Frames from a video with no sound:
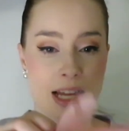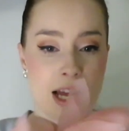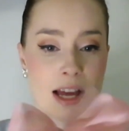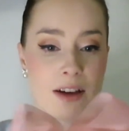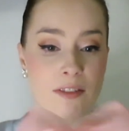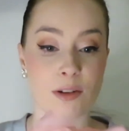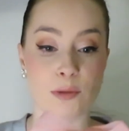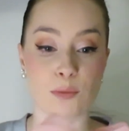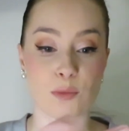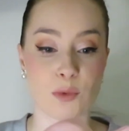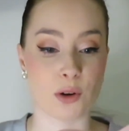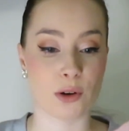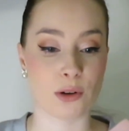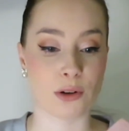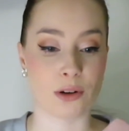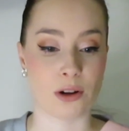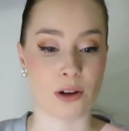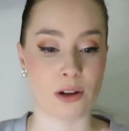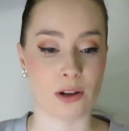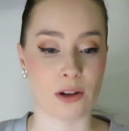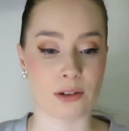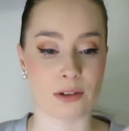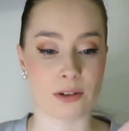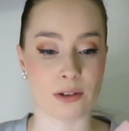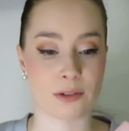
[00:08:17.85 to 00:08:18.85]
I haven't worn a
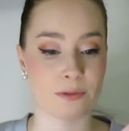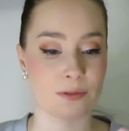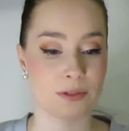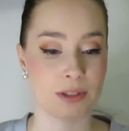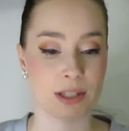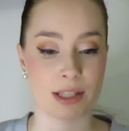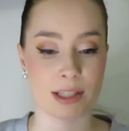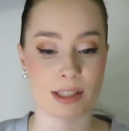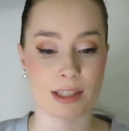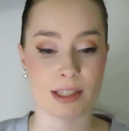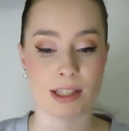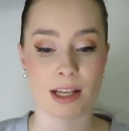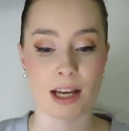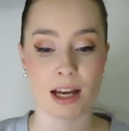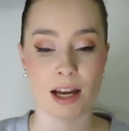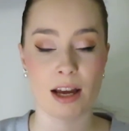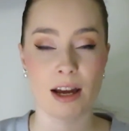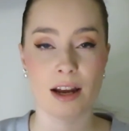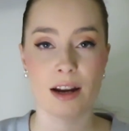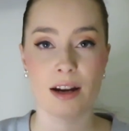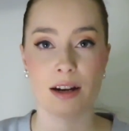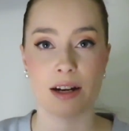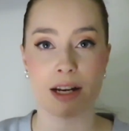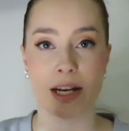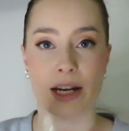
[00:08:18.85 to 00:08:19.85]
lot of these
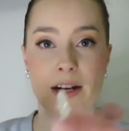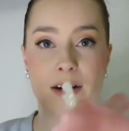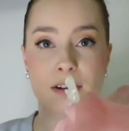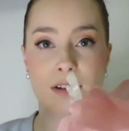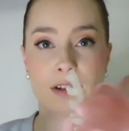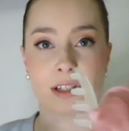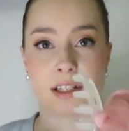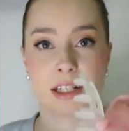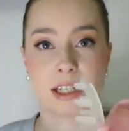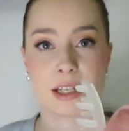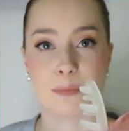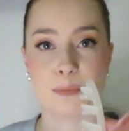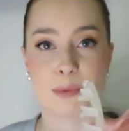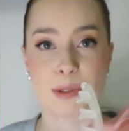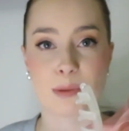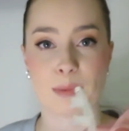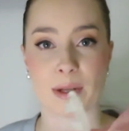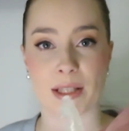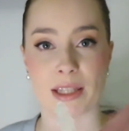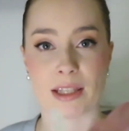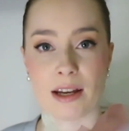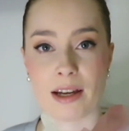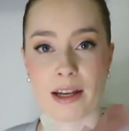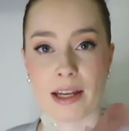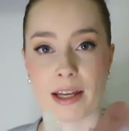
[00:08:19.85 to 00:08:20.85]
hair clips,
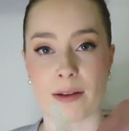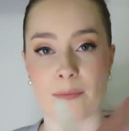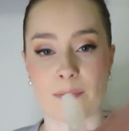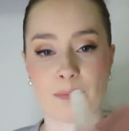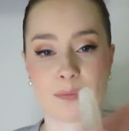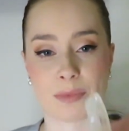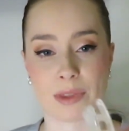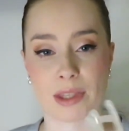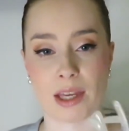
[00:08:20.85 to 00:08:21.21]
but I